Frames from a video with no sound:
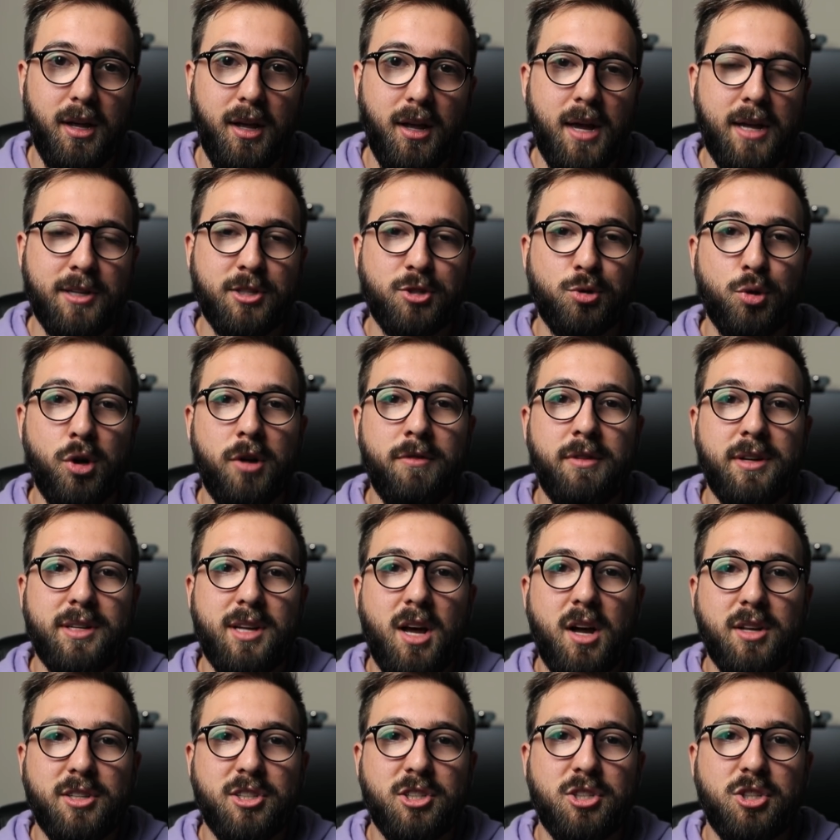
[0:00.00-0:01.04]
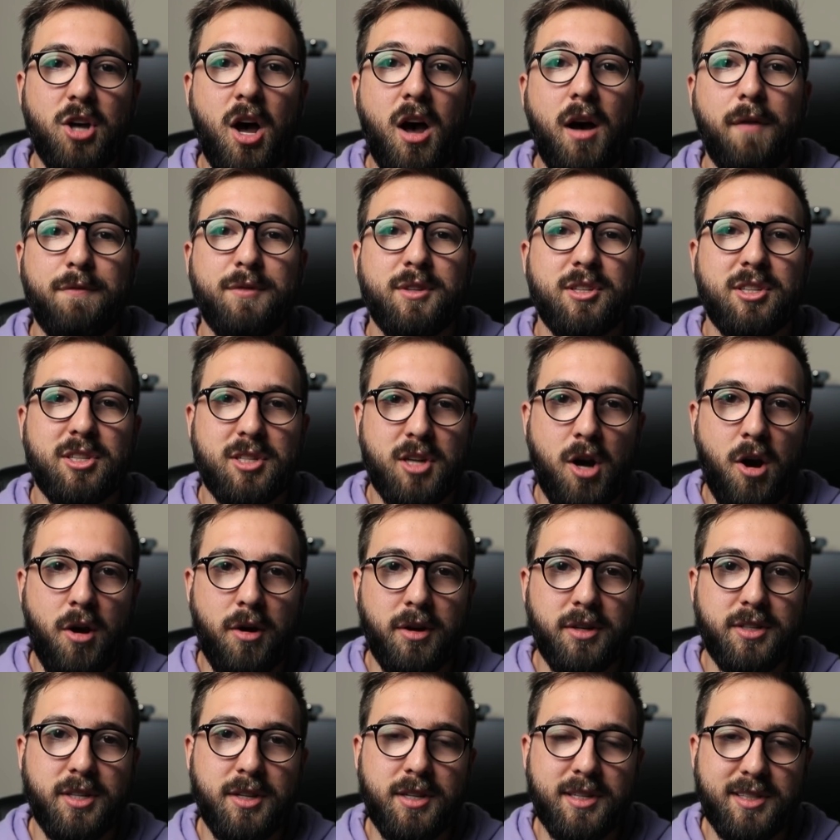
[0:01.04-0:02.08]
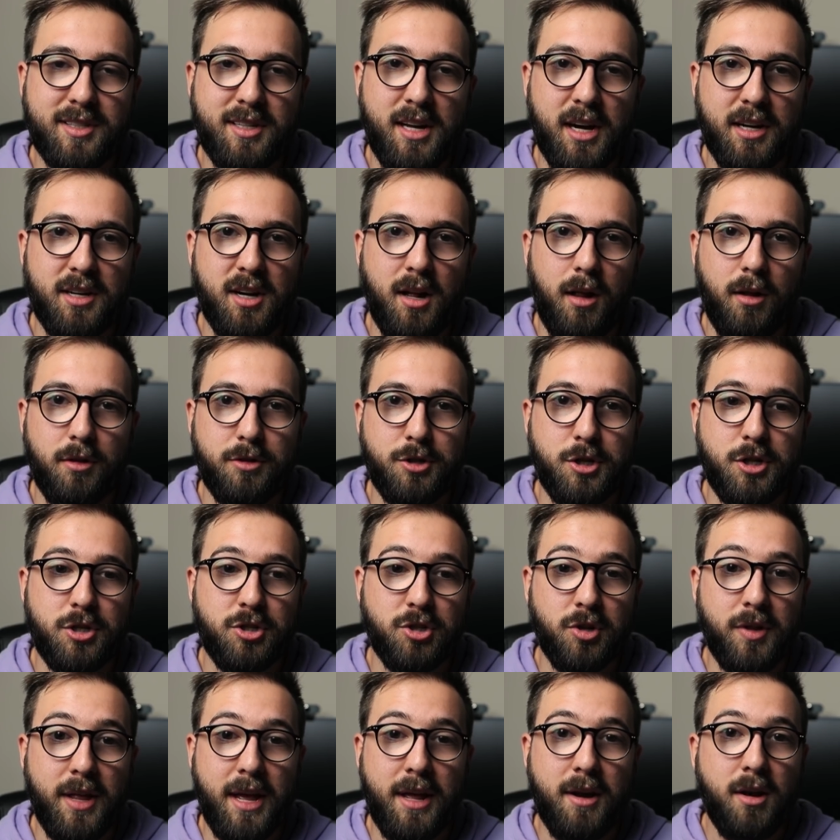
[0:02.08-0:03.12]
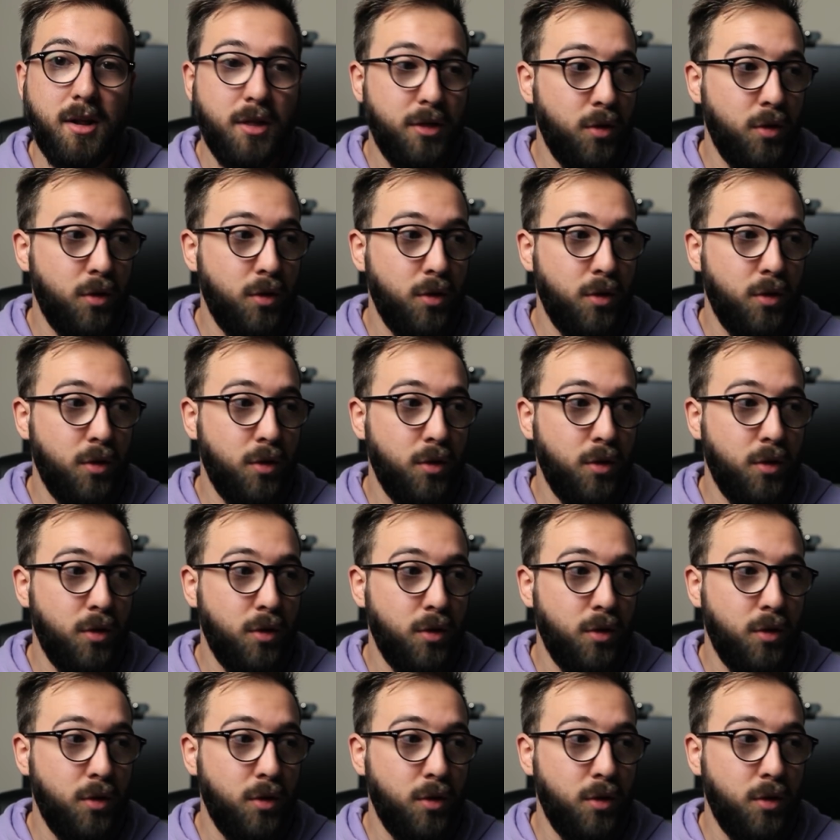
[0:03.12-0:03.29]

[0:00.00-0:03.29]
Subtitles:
and sort of a soft start to this technology so that